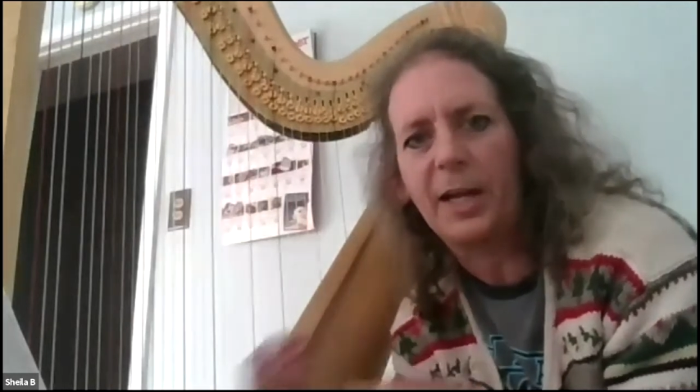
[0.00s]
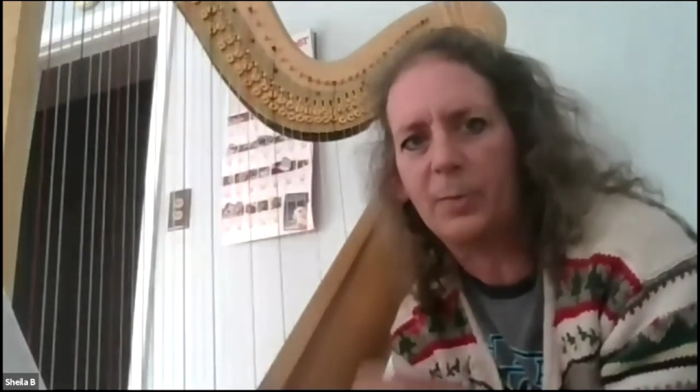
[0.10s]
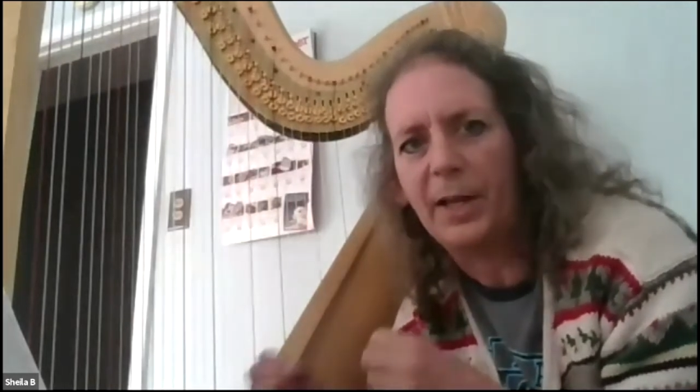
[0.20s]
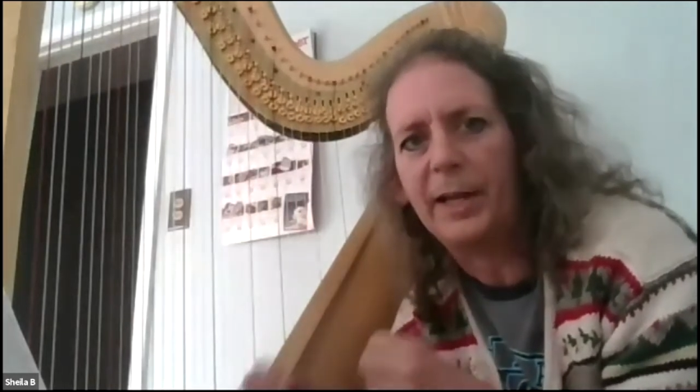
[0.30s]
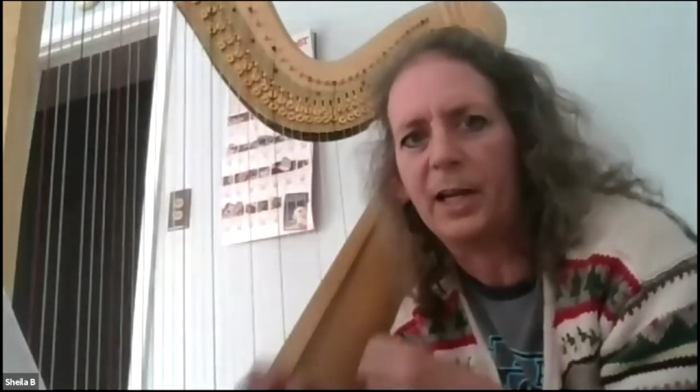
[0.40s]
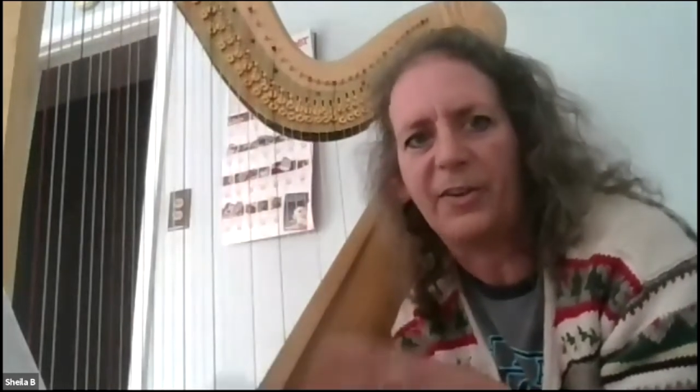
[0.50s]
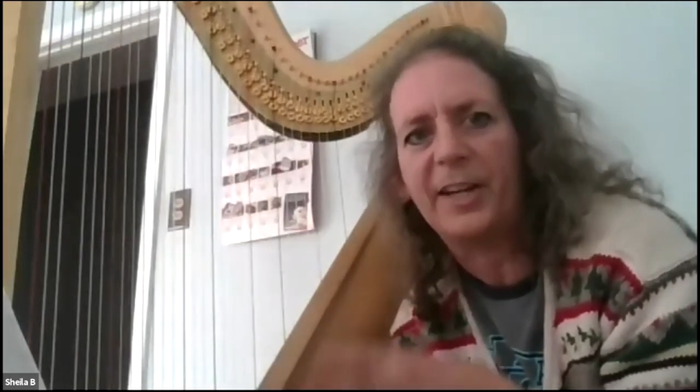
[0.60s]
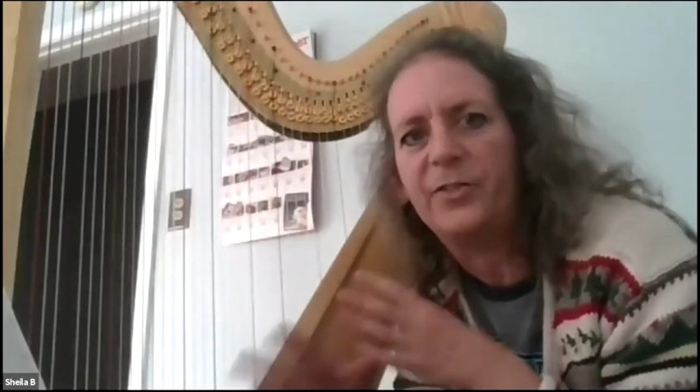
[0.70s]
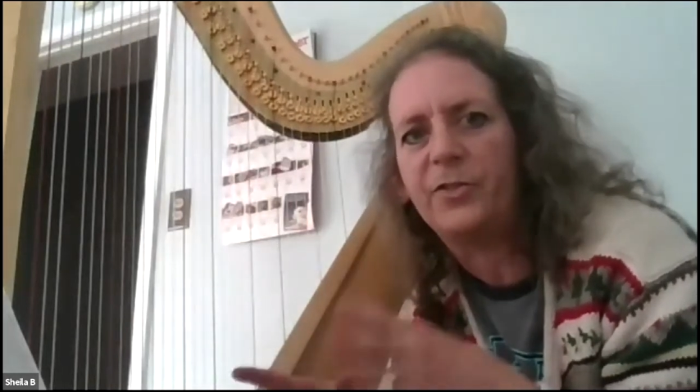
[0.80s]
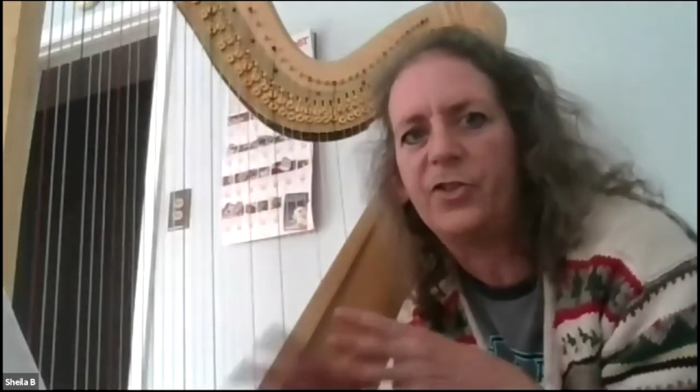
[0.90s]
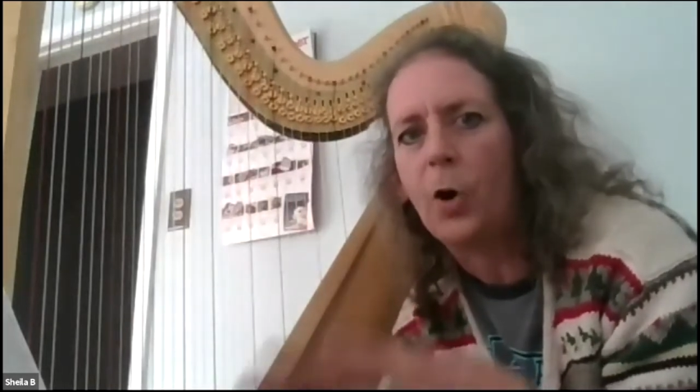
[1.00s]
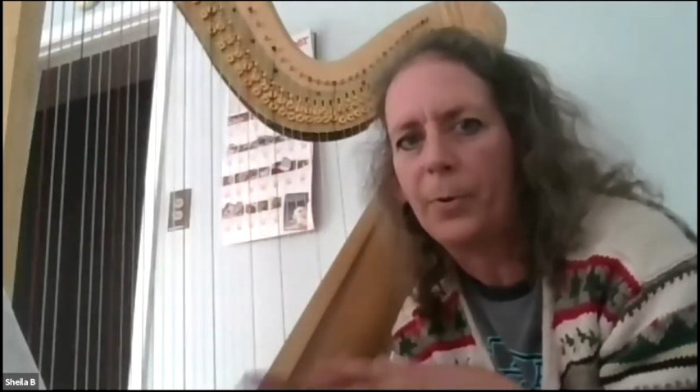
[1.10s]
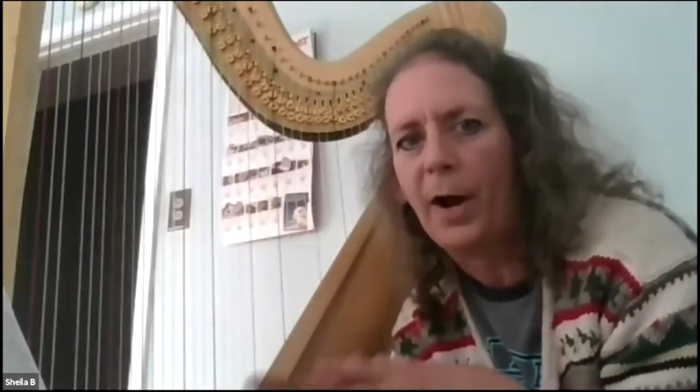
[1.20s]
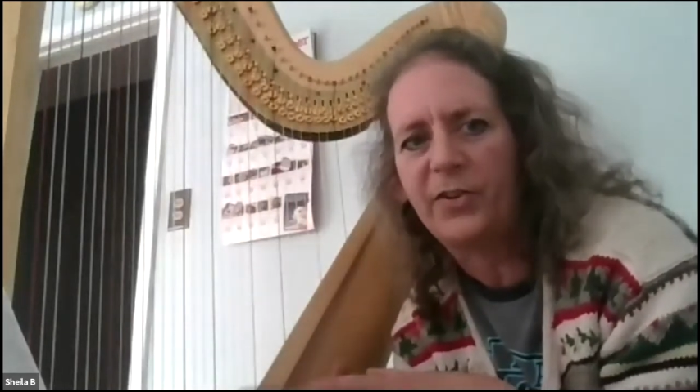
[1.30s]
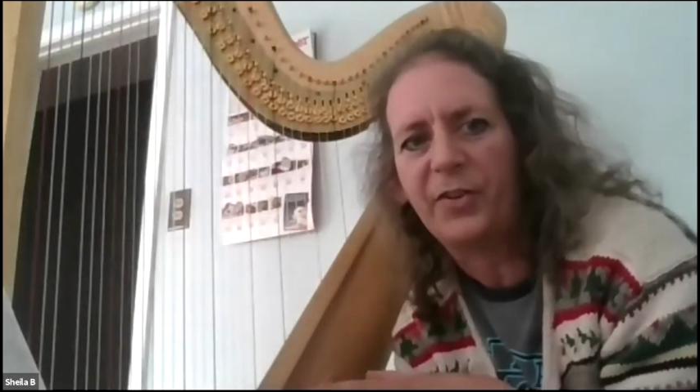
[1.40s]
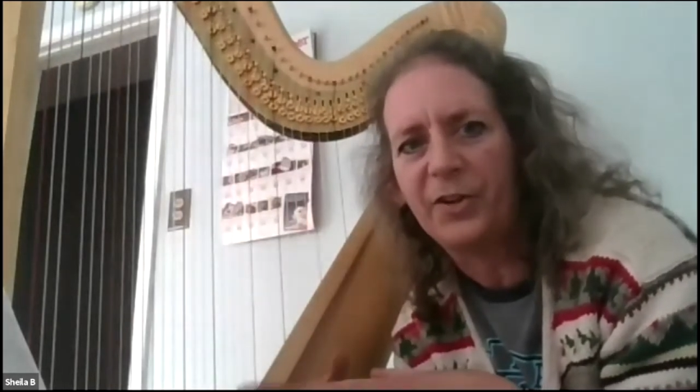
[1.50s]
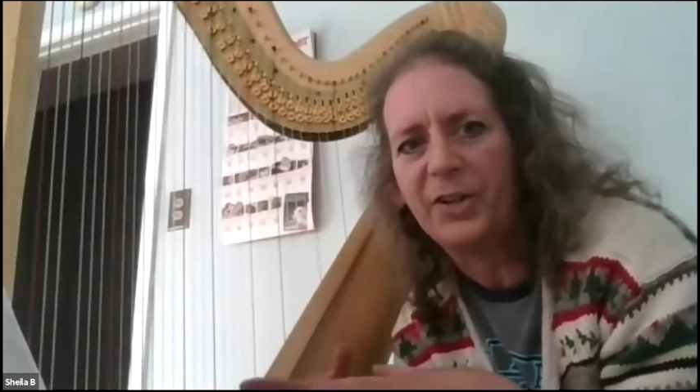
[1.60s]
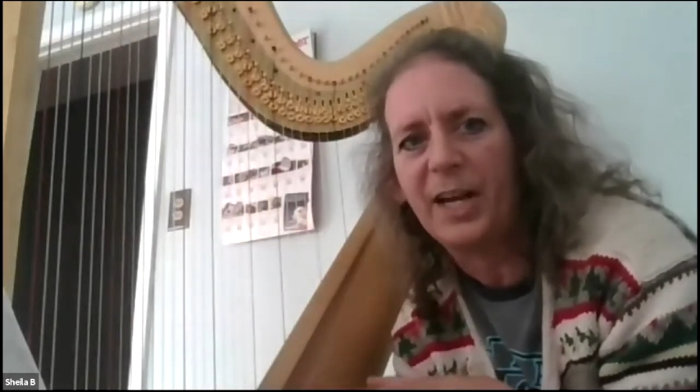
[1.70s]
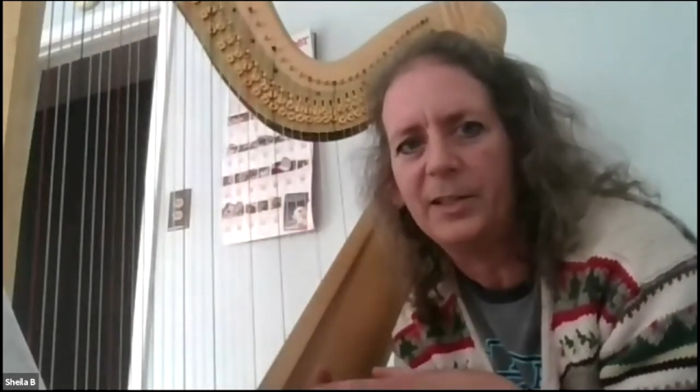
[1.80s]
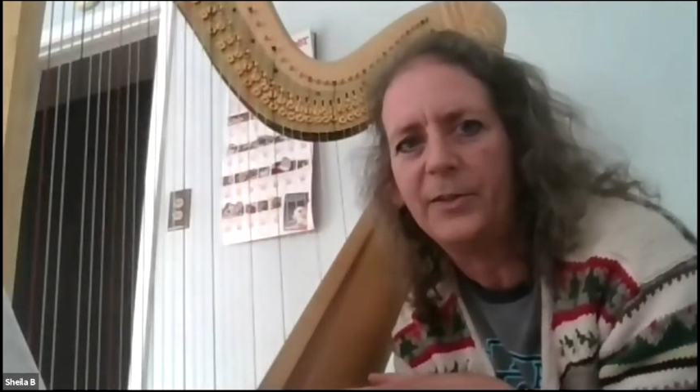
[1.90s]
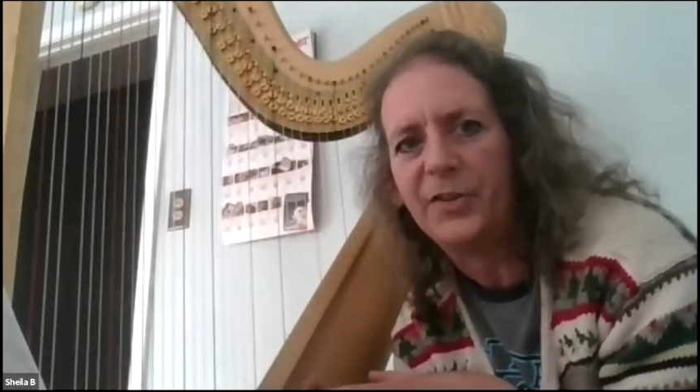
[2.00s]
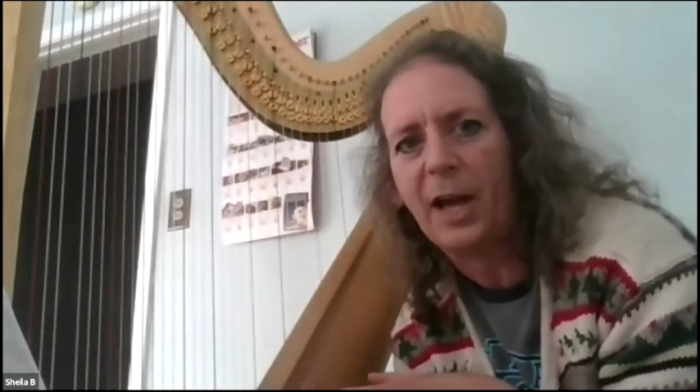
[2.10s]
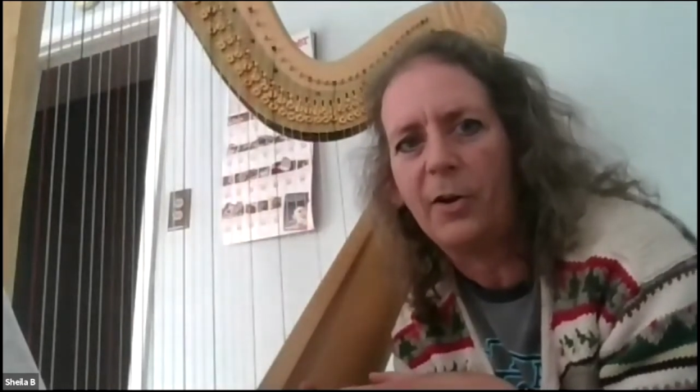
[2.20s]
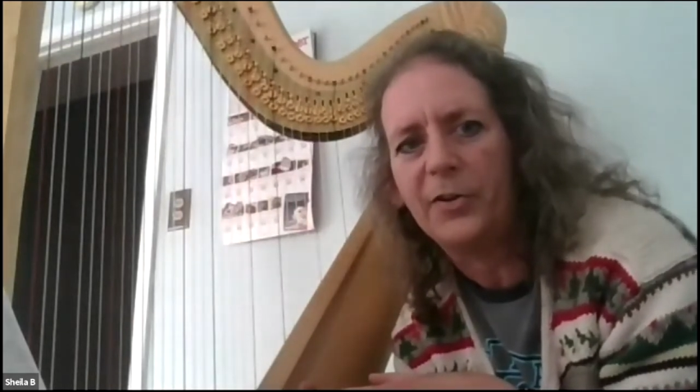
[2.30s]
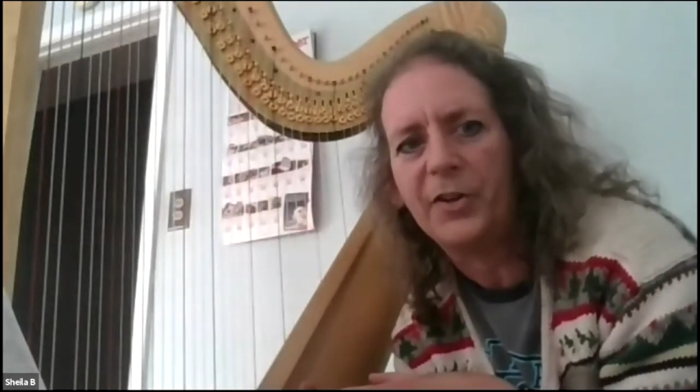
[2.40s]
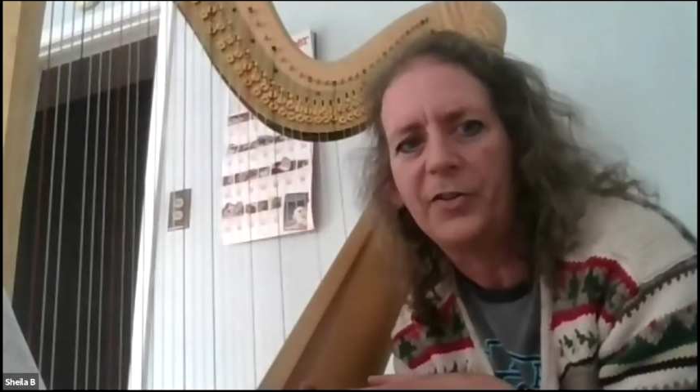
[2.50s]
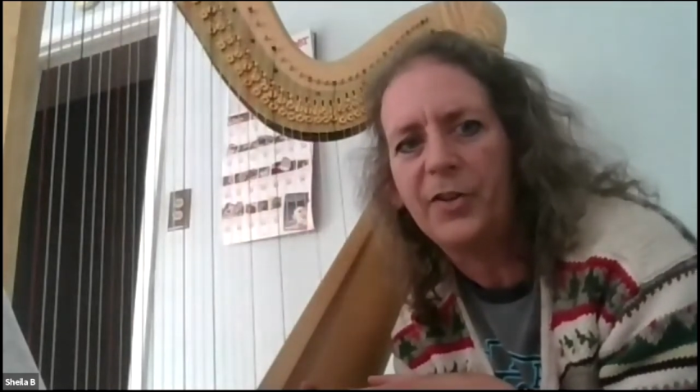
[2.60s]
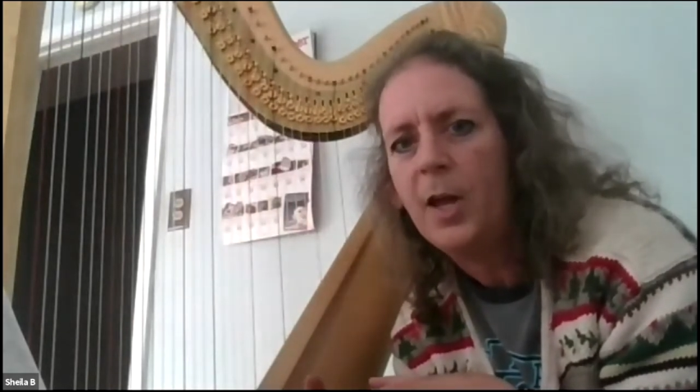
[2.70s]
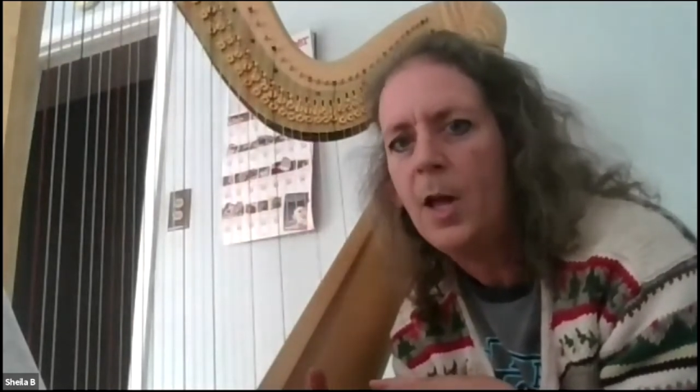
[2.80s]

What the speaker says: And I'm like, and if I don't practice every day, I lose the calluses.